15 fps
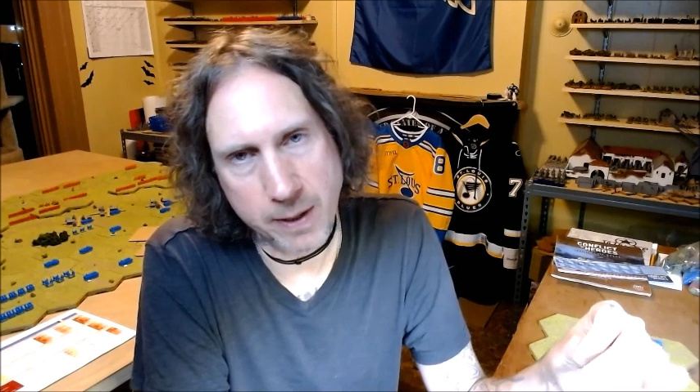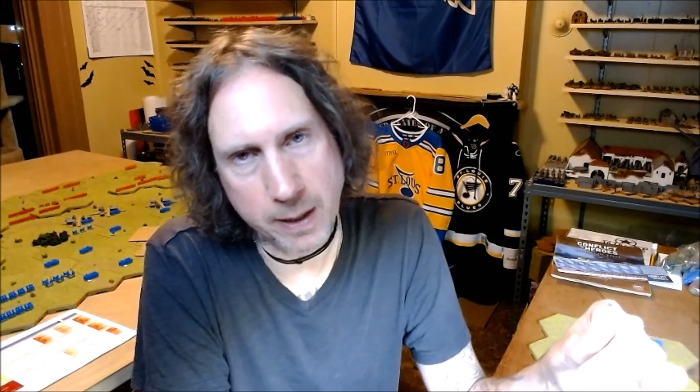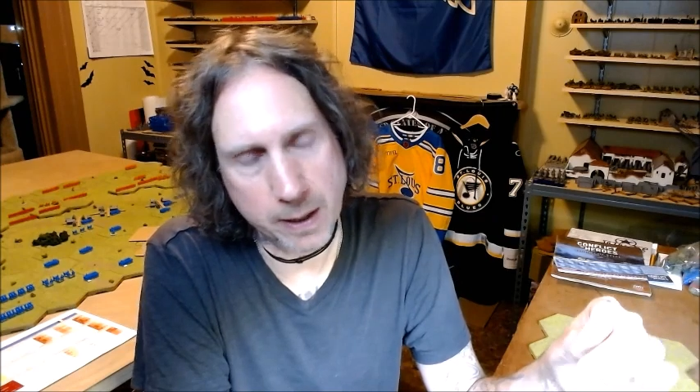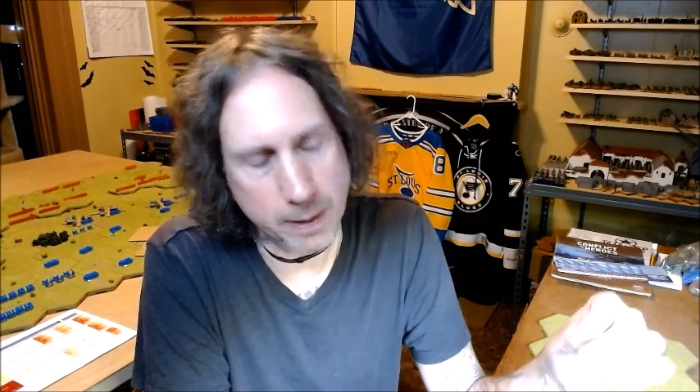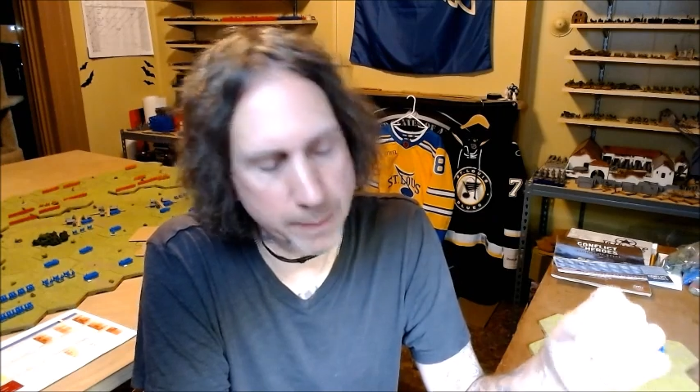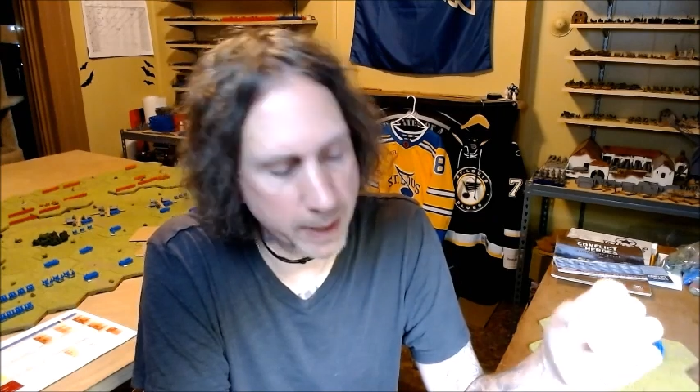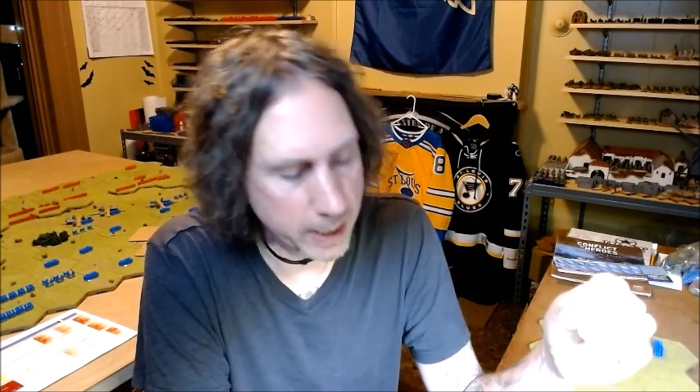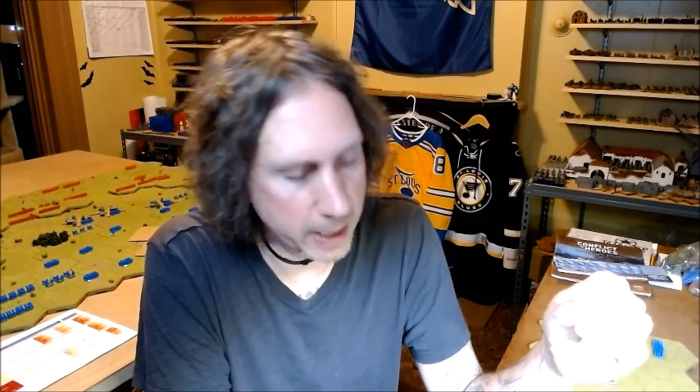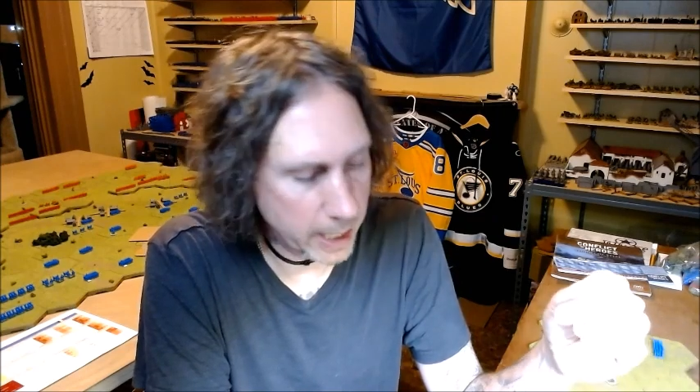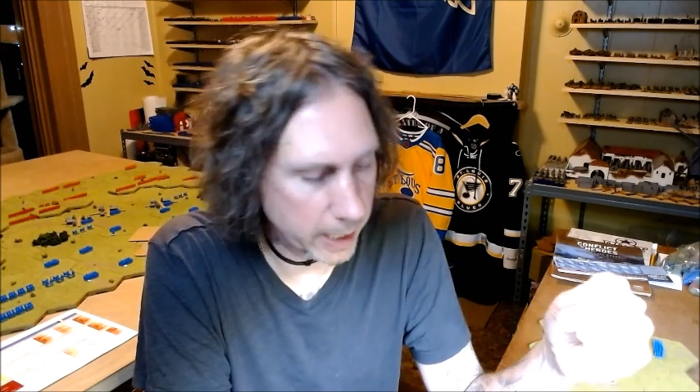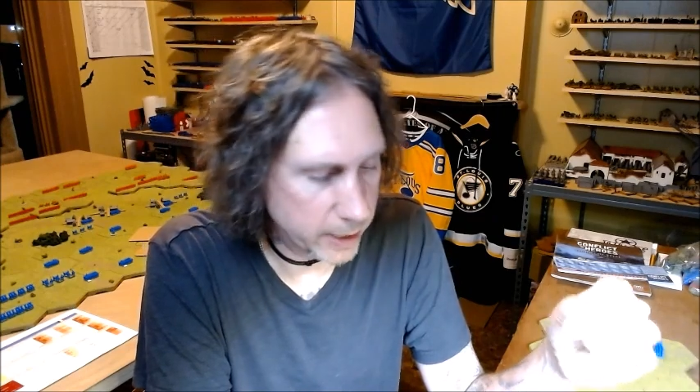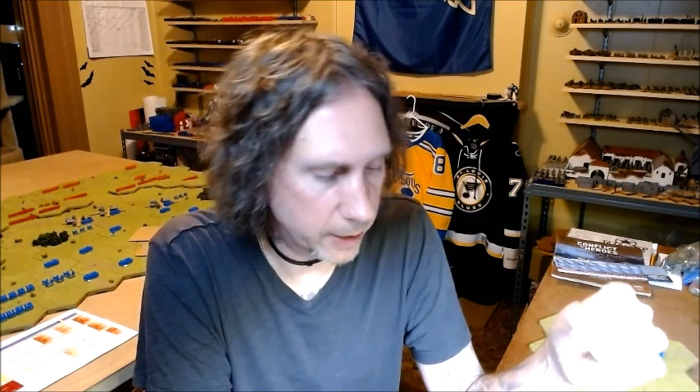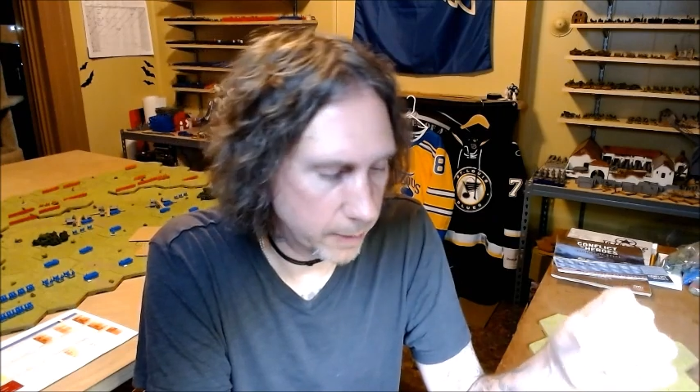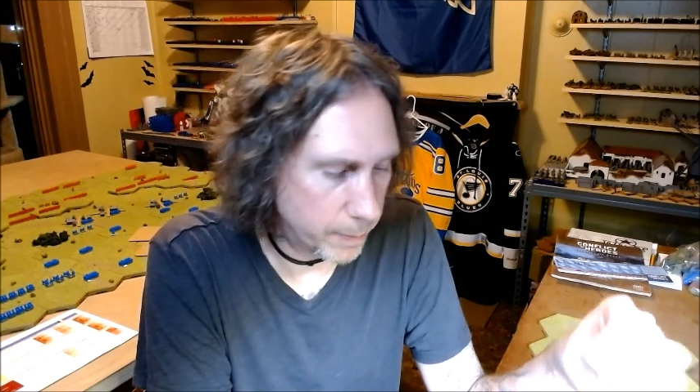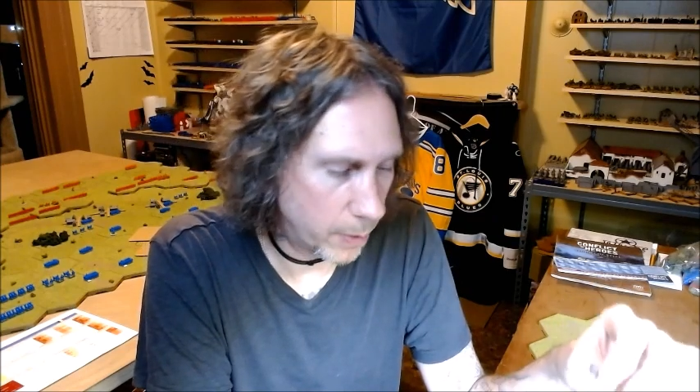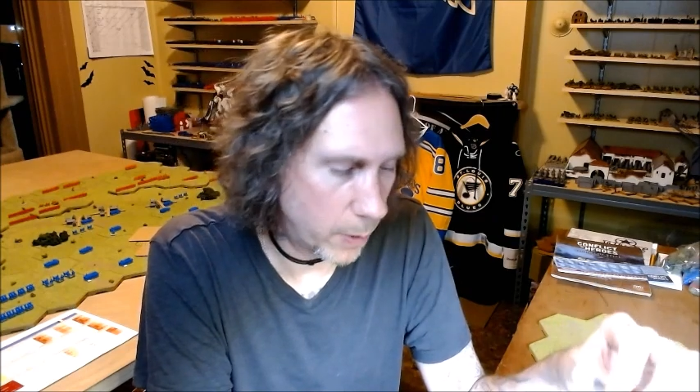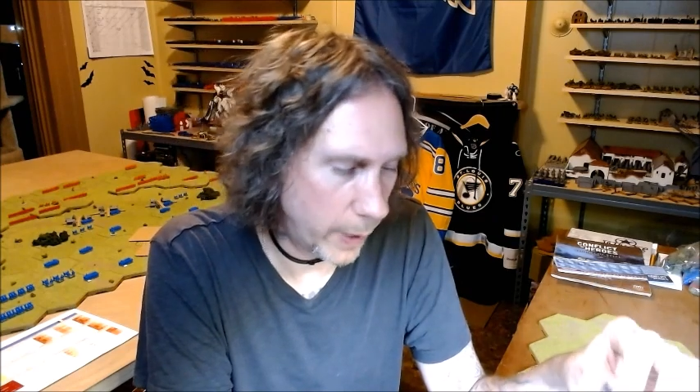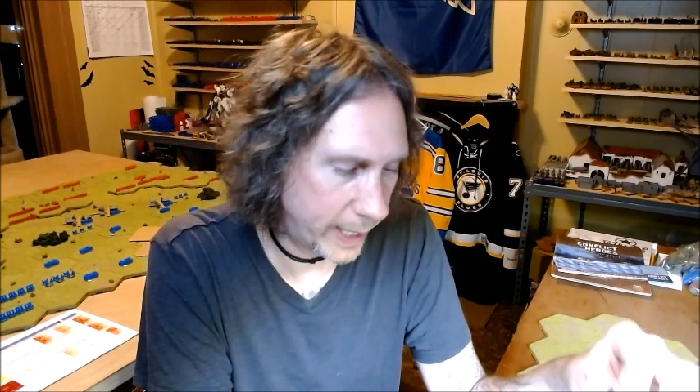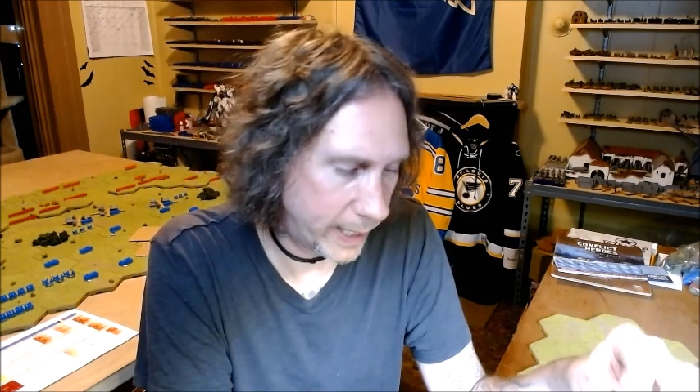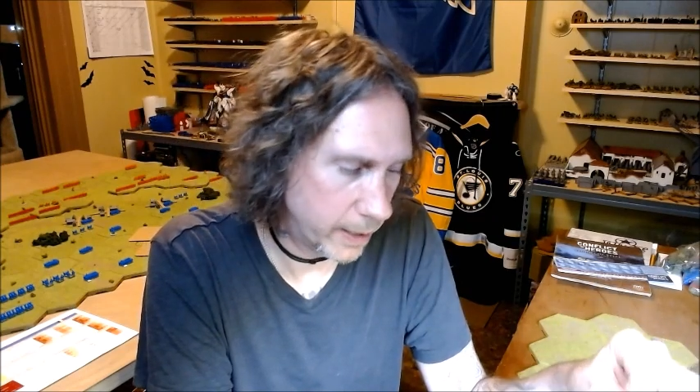a command action point.